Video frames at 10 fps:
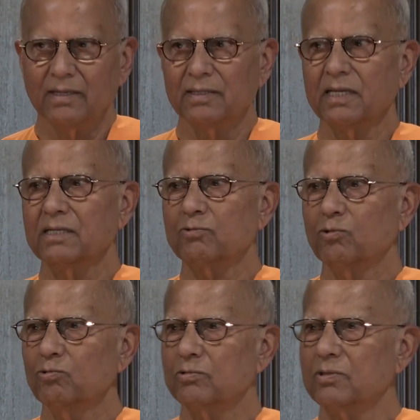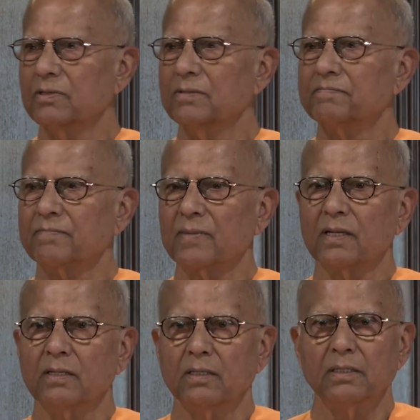Then he told,
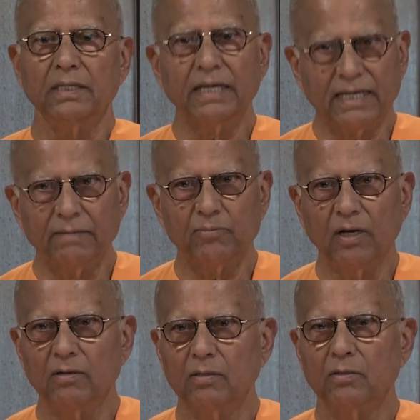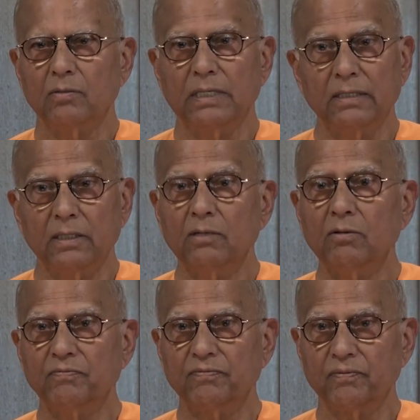he came to,
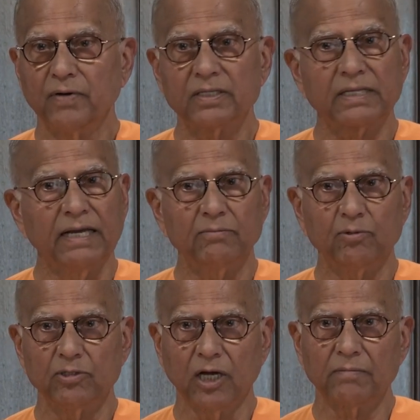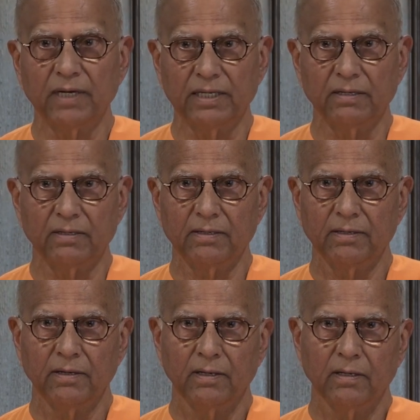he first came to Germany,
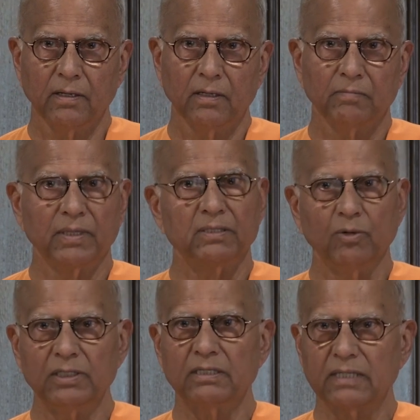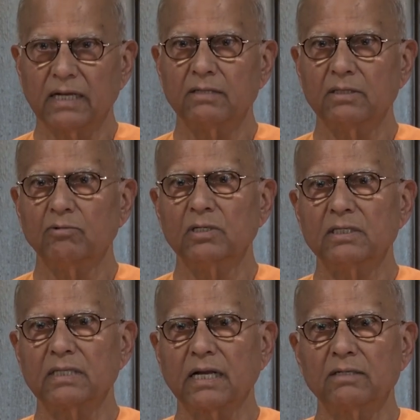but when the second, during
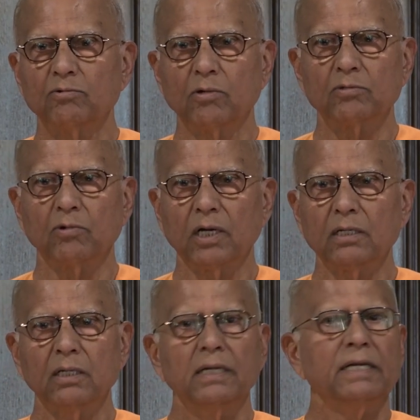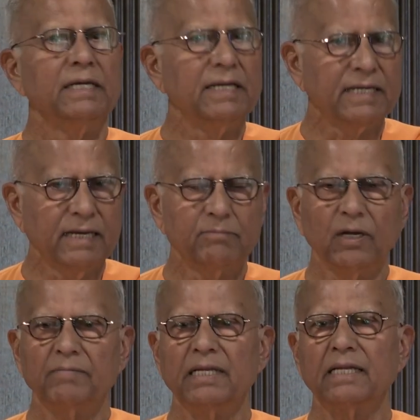the Second World War, he came
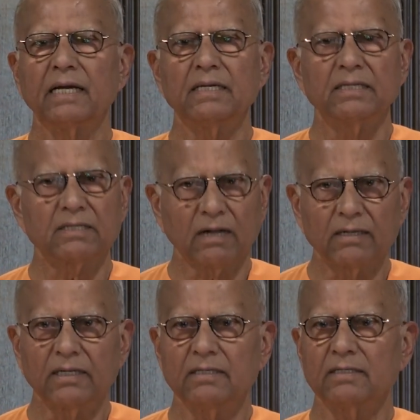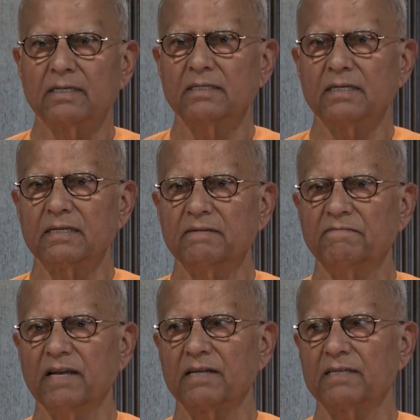to America and started a center in
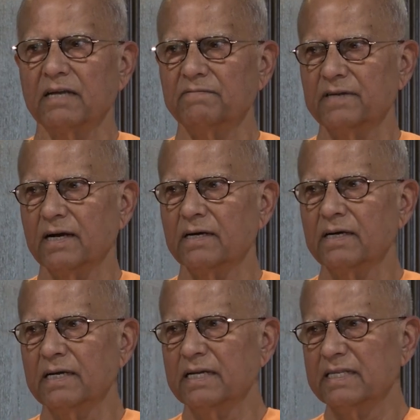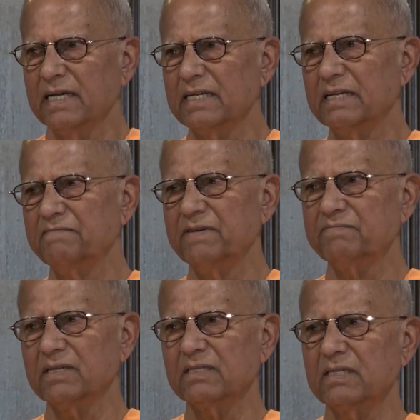Philadelphia. Then in
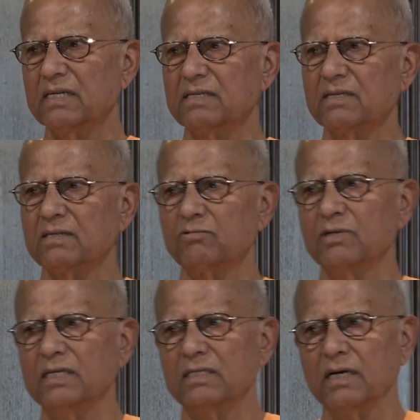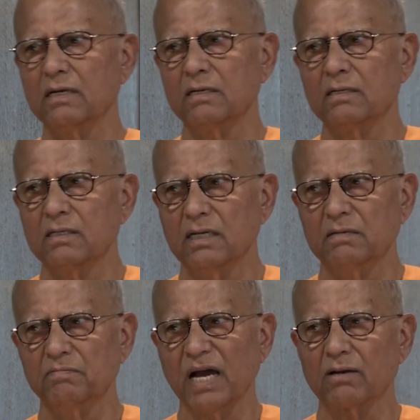50s, he returned to India,
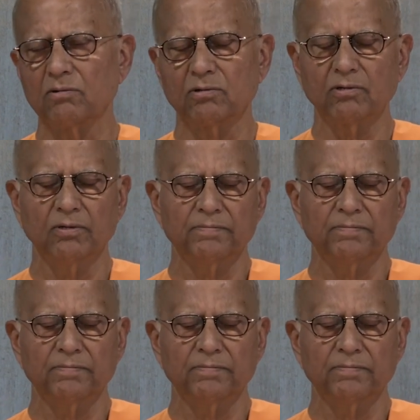in Bangalore.